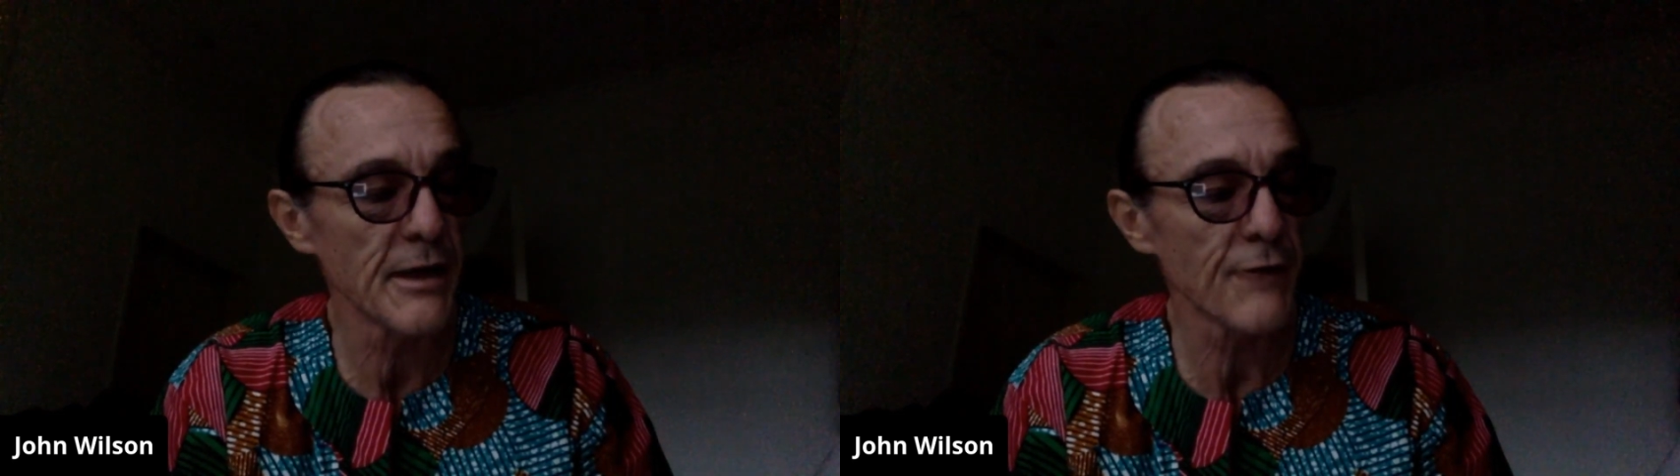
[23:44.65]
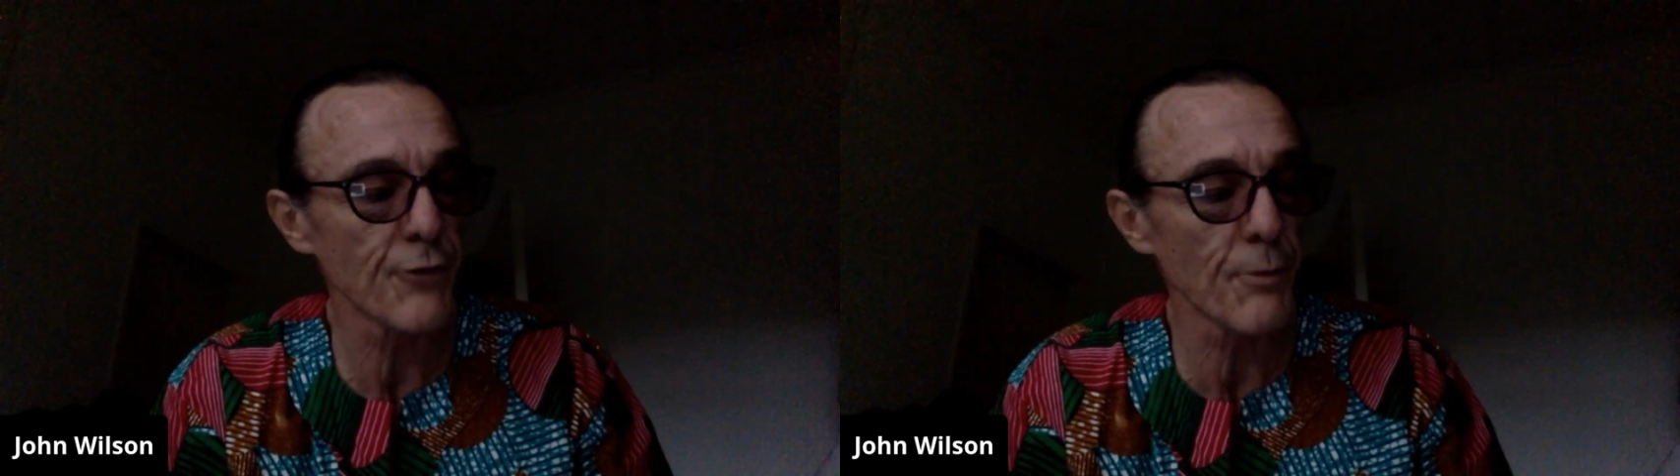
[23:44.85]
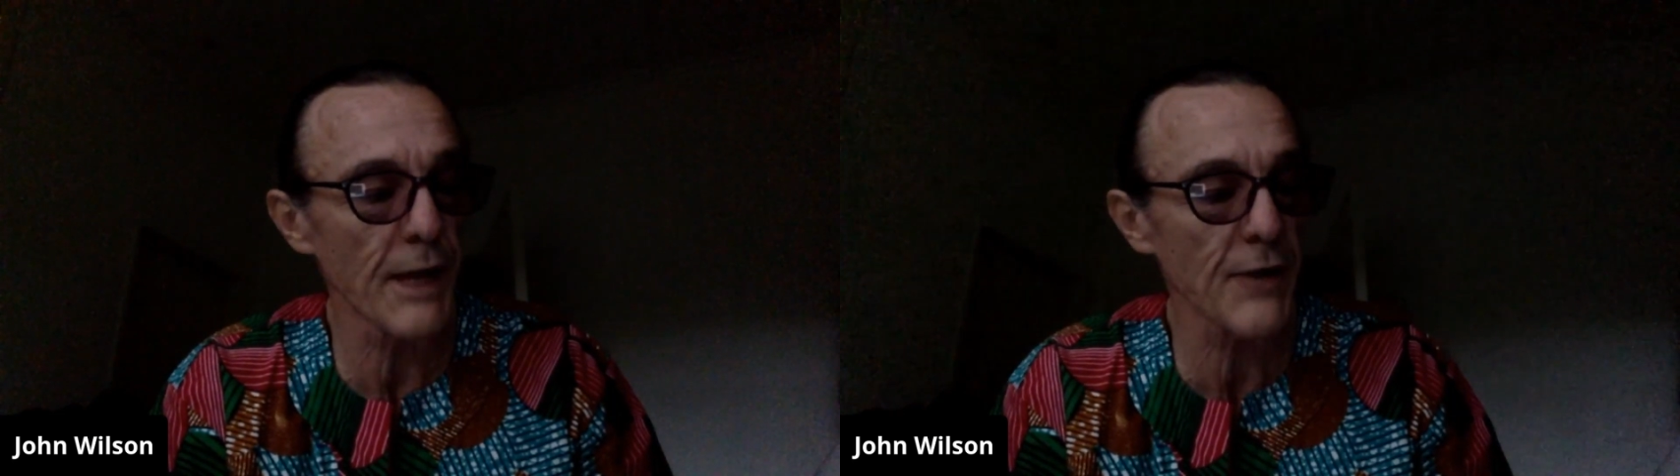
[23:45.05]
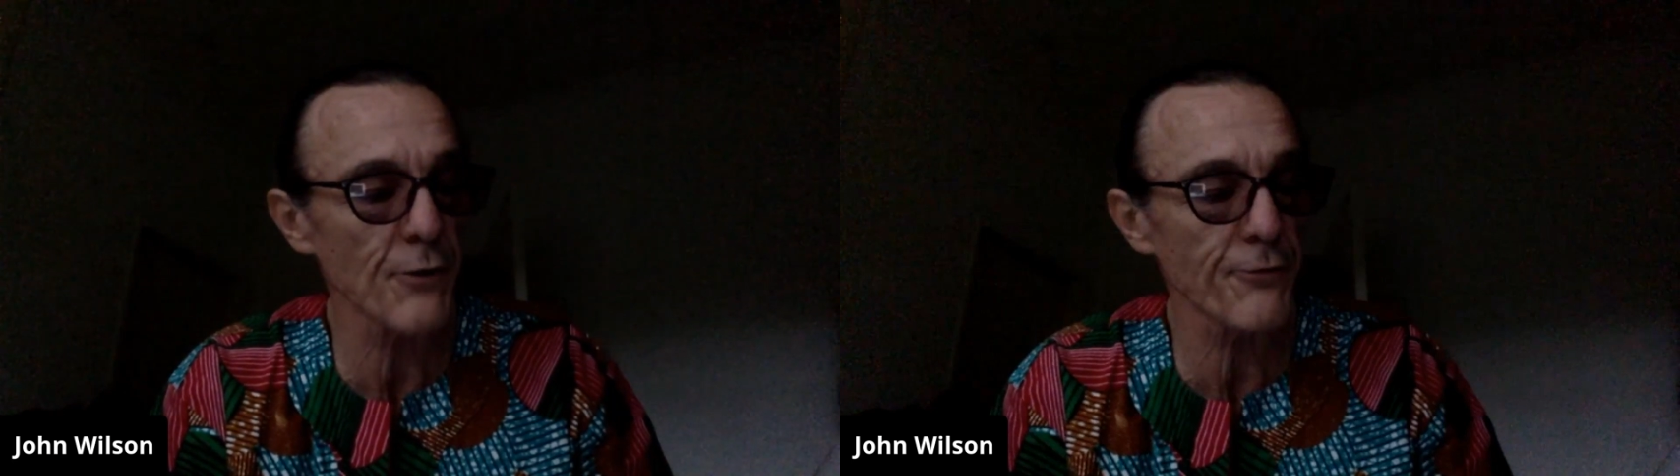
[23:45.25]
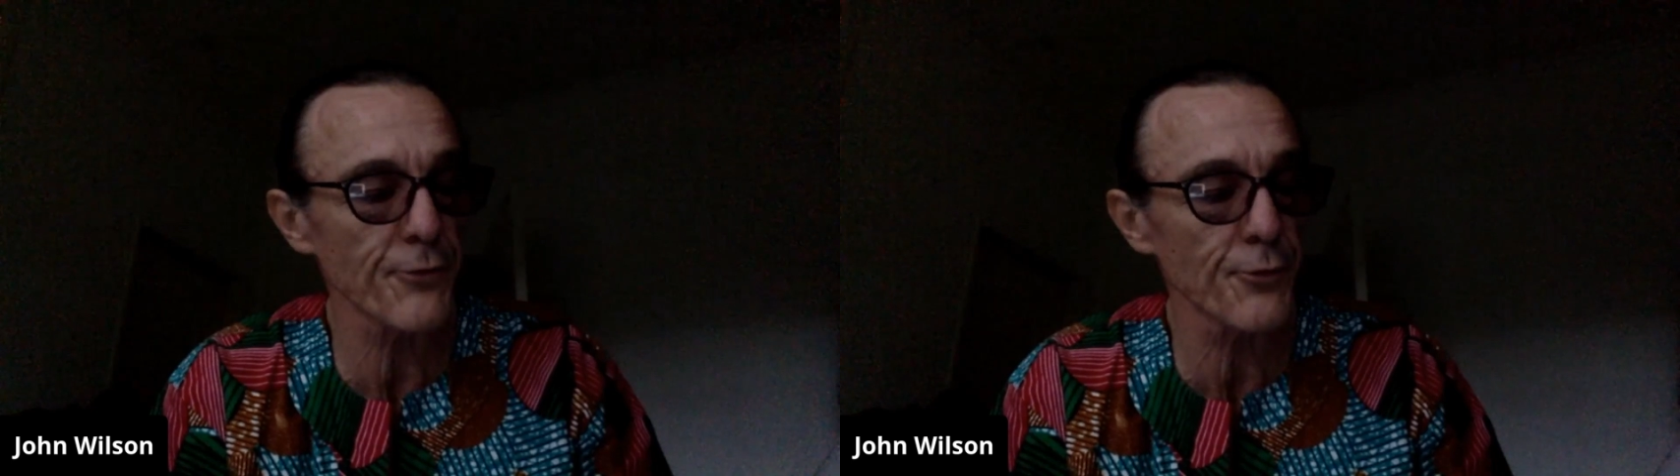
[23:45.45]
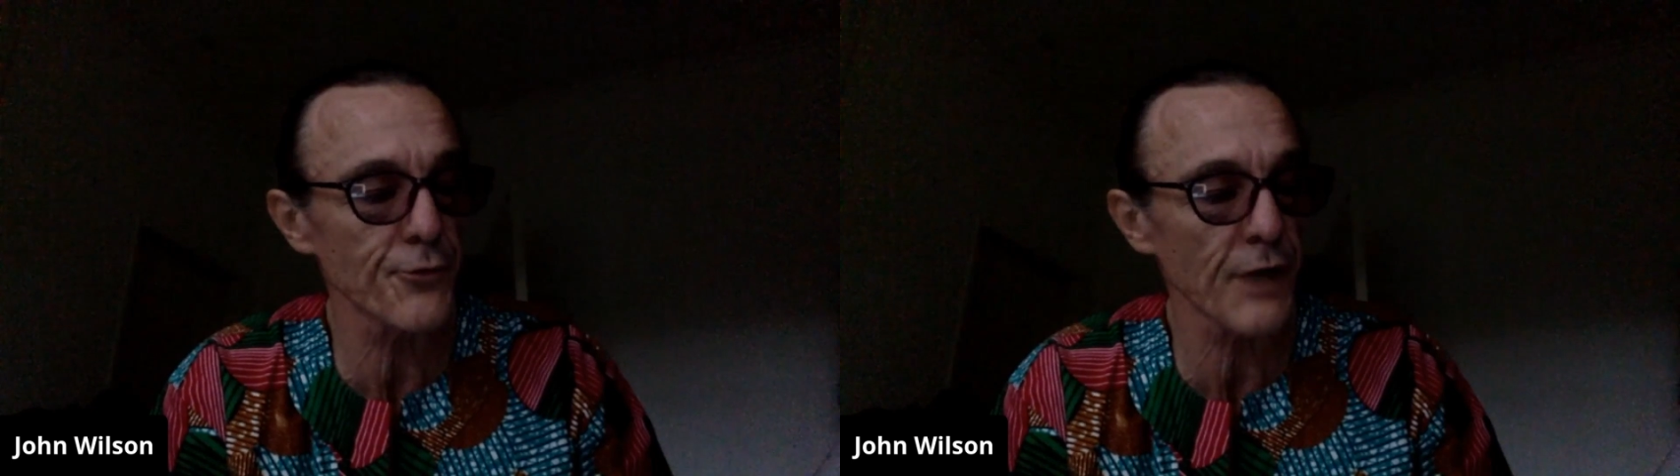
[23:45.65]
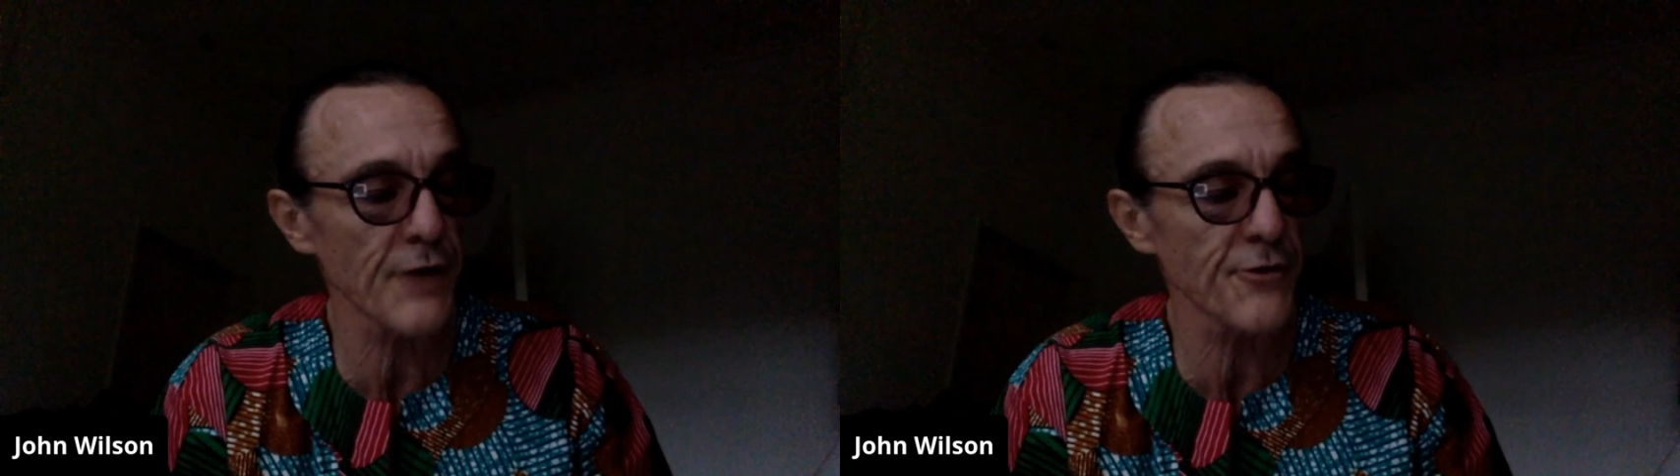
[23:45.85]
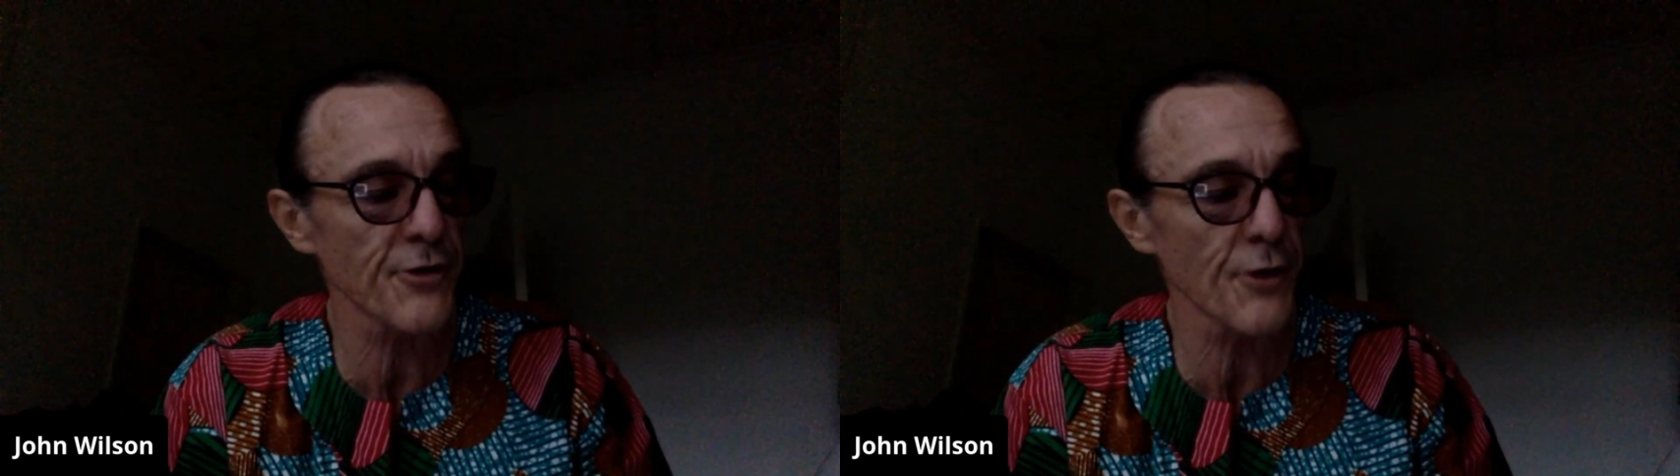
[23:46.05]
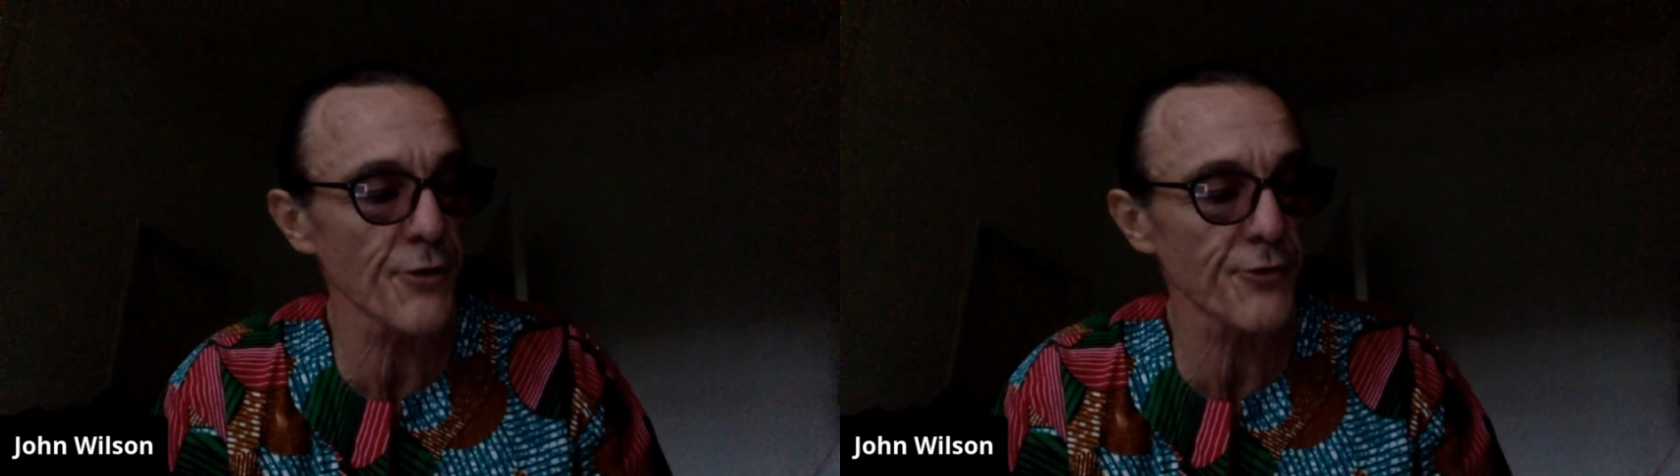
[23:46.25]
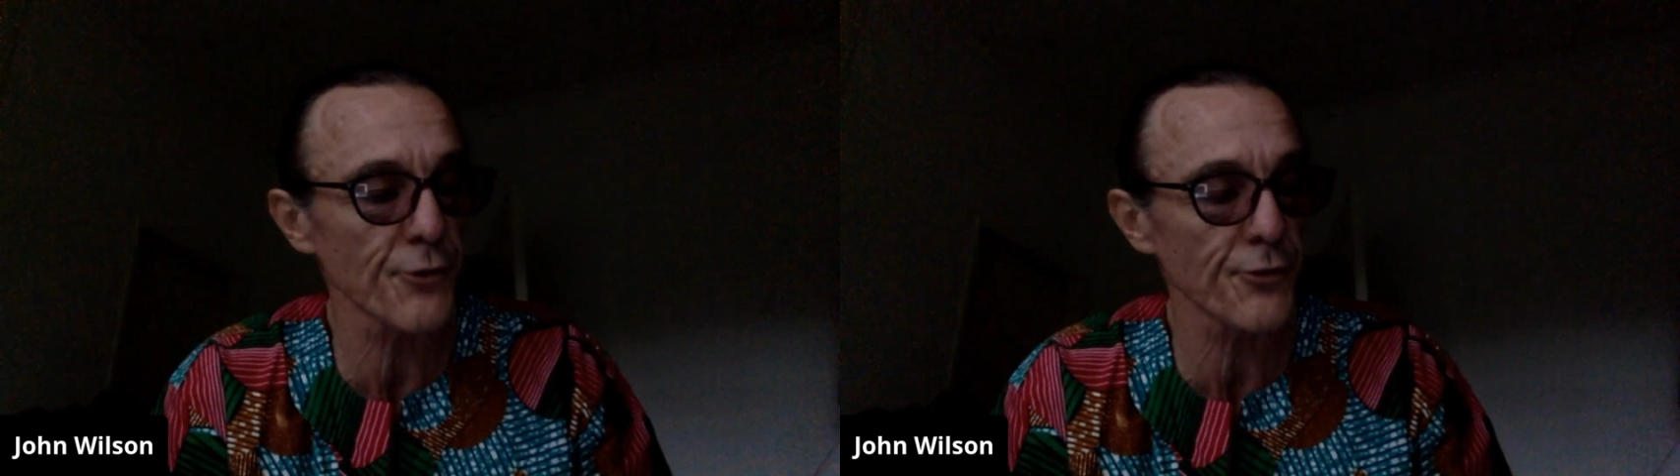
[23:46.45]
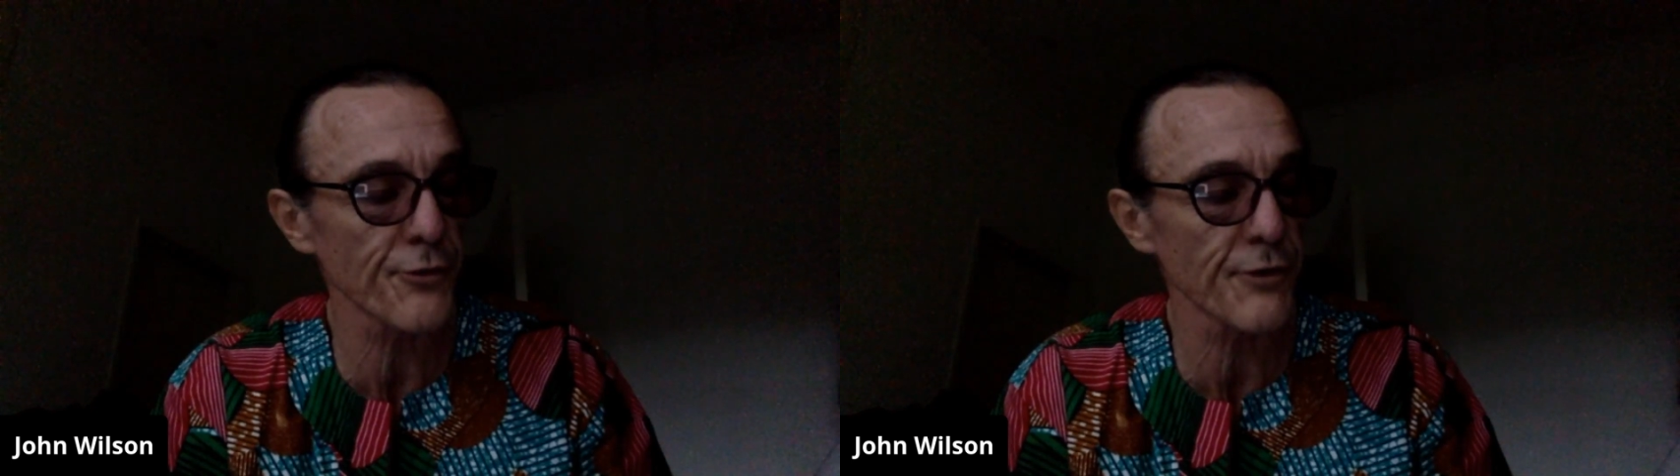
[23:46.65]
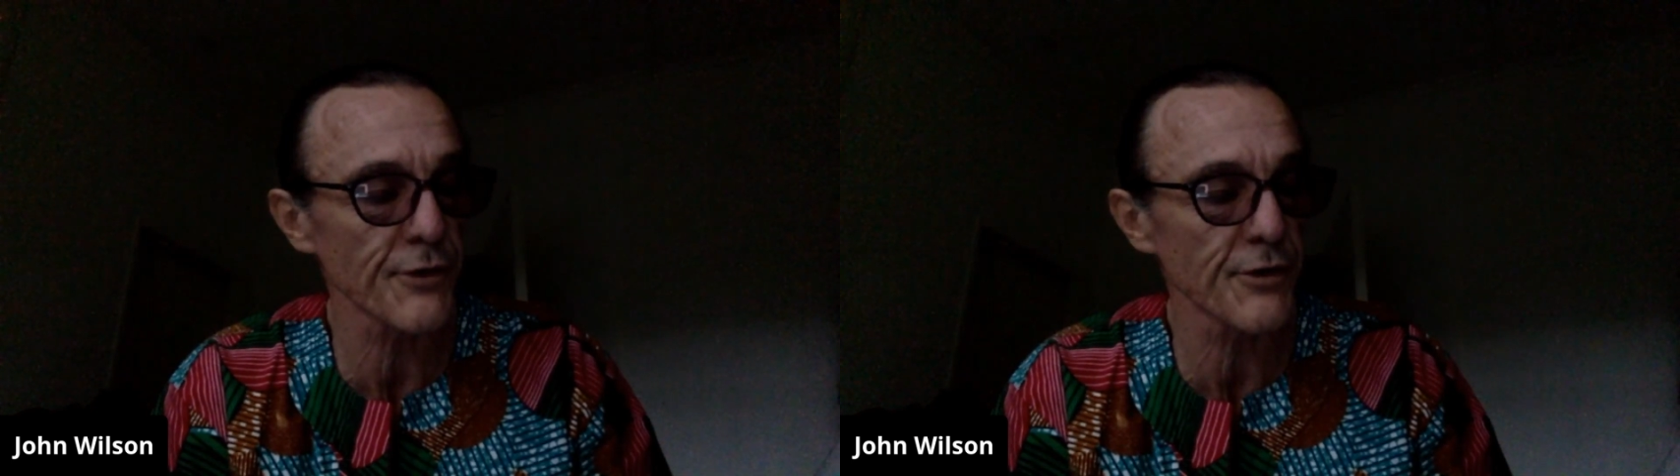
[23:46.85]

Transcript: If you buy your food, try to know the source of it.